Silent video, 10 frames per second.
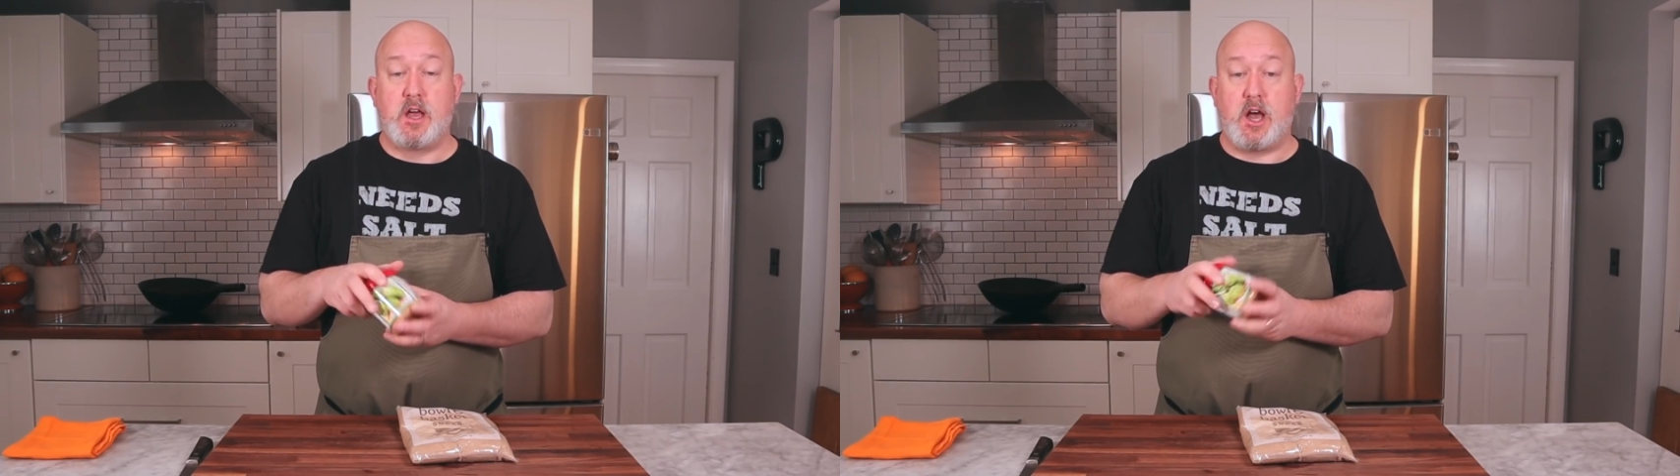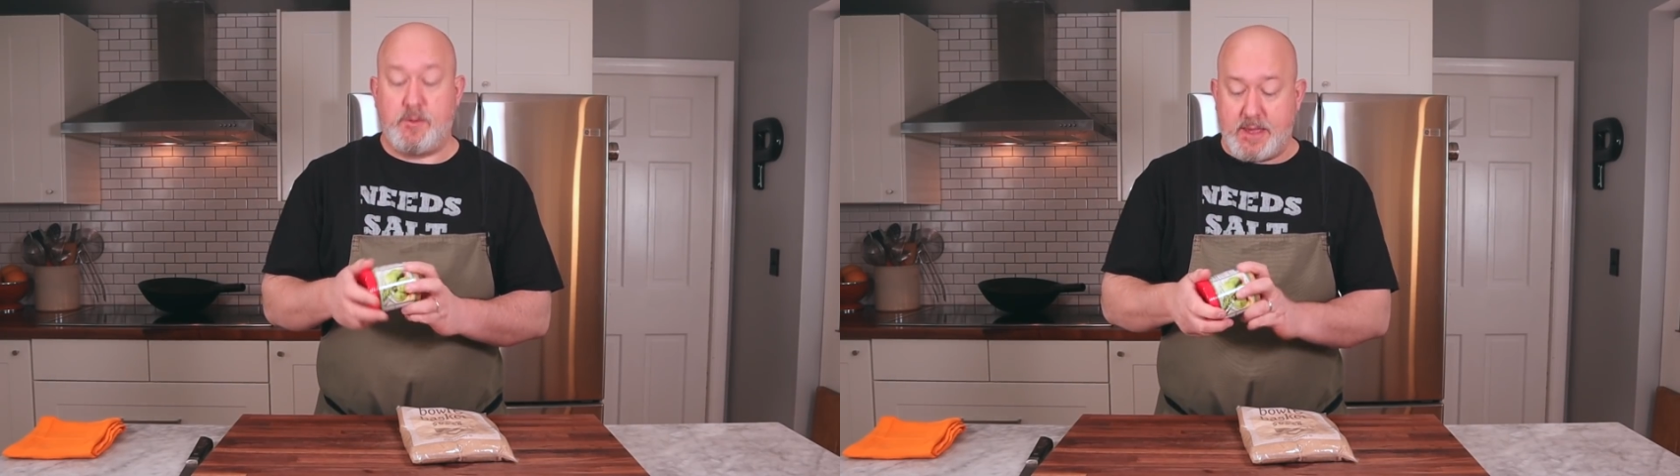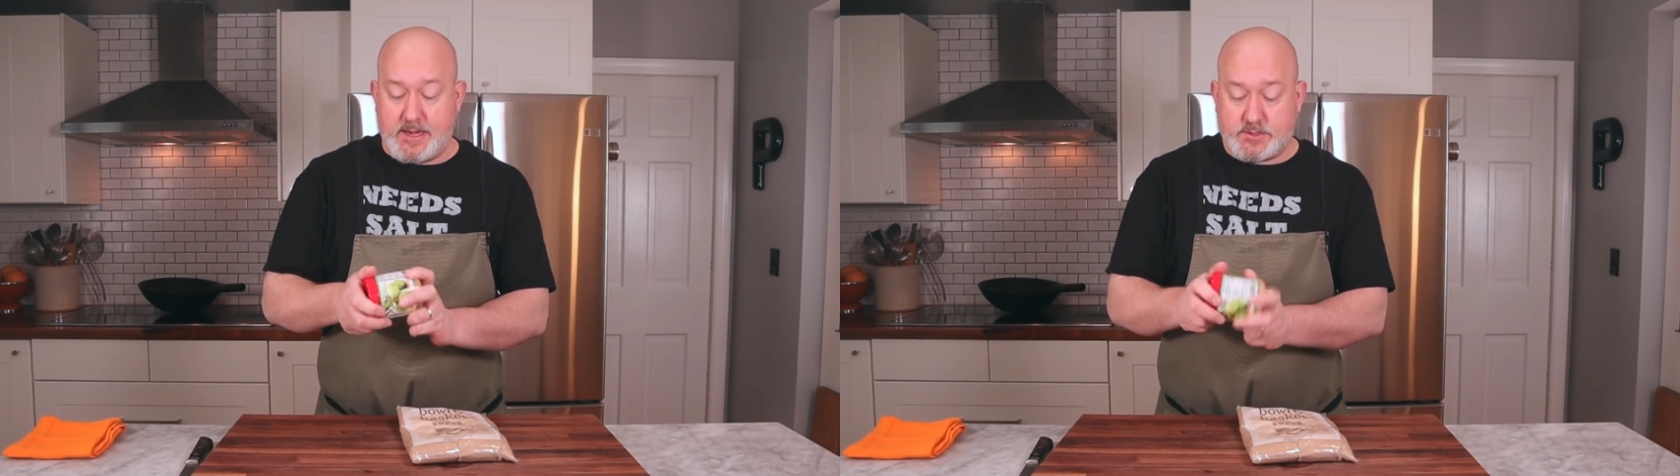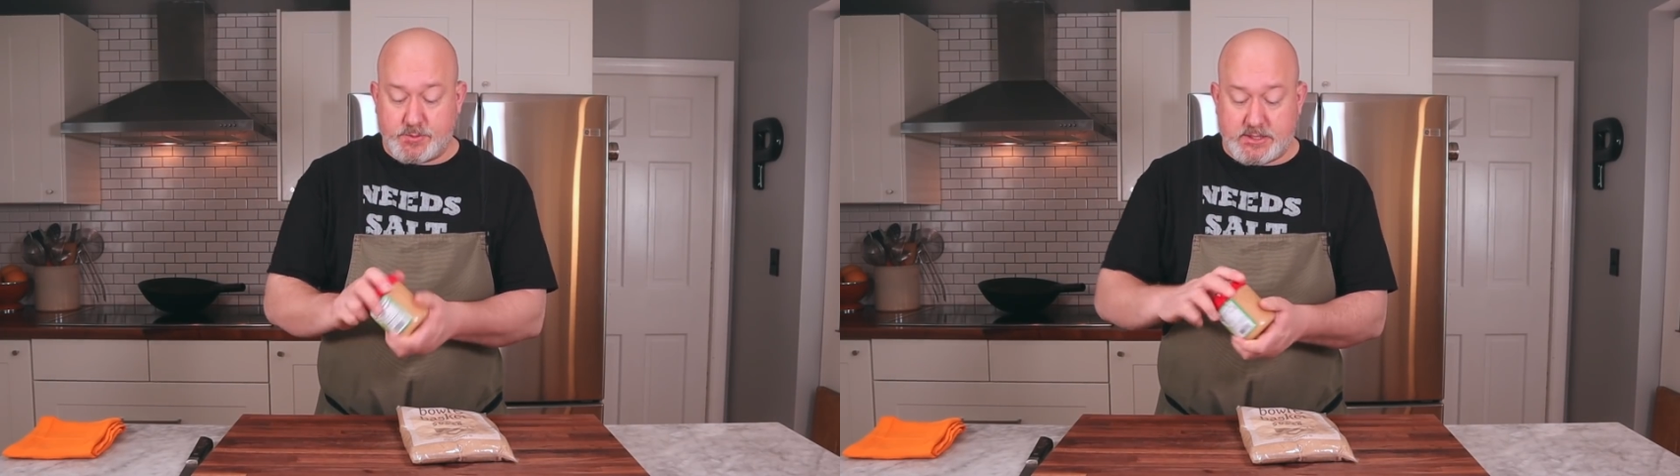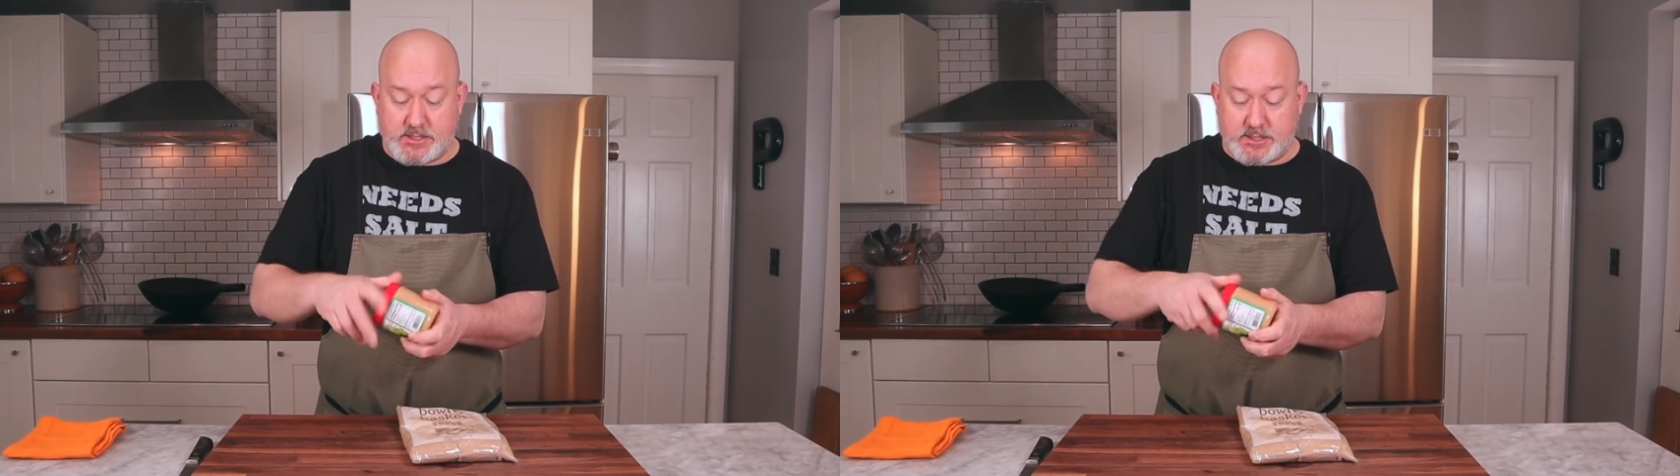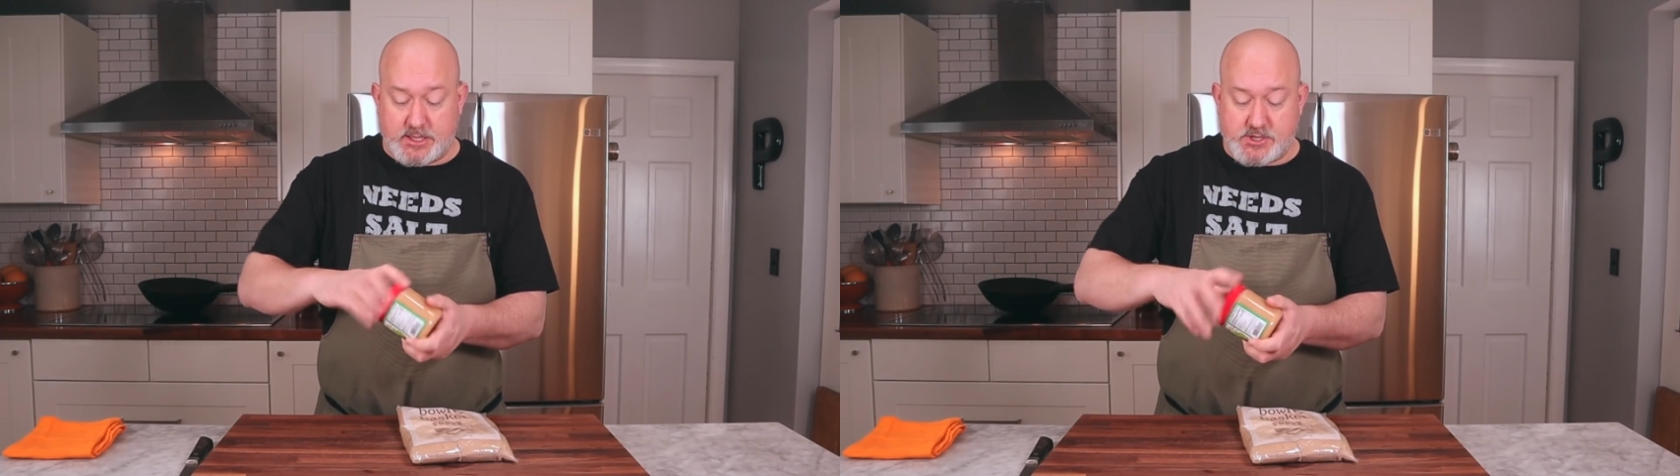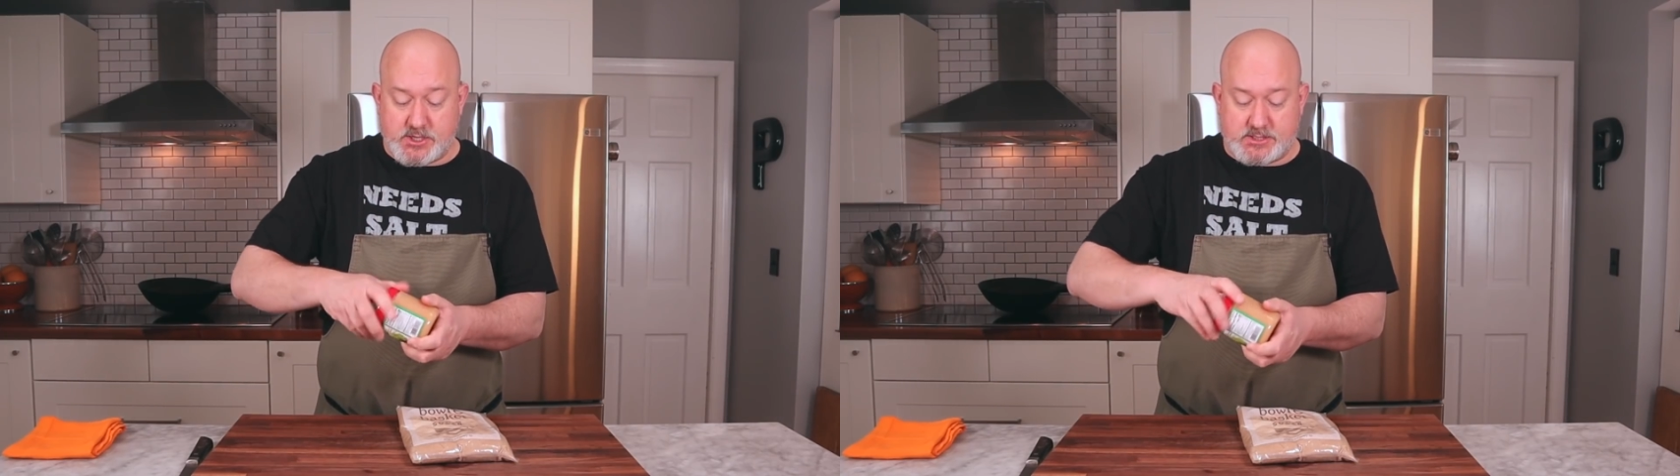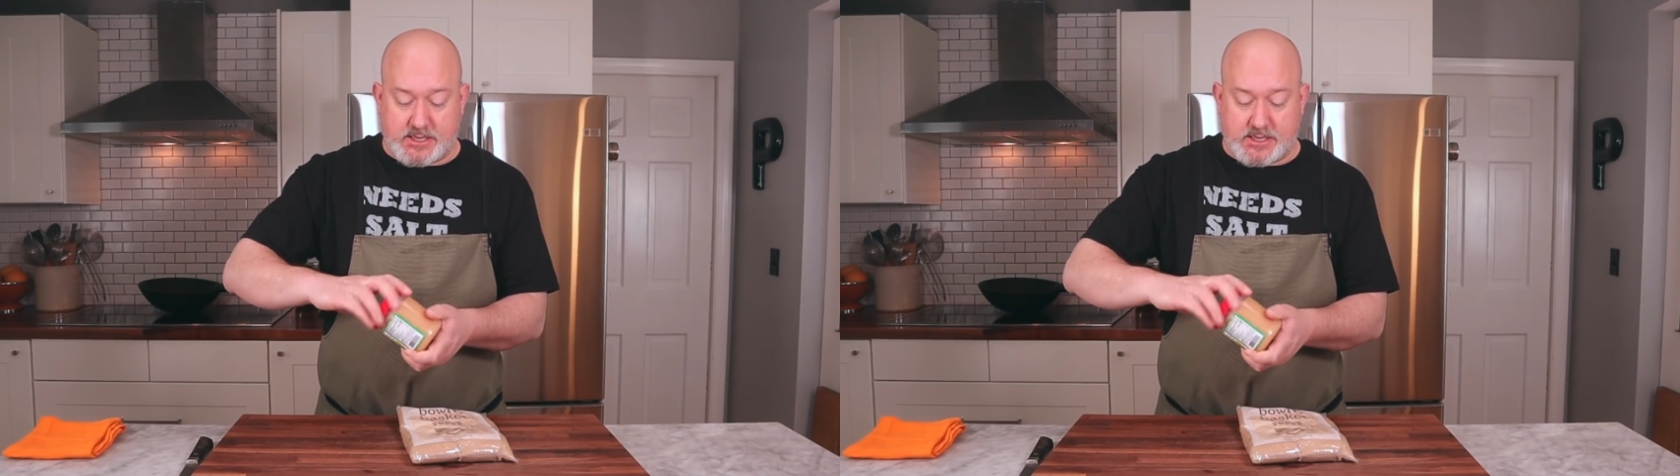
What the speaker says: And it's really delicious.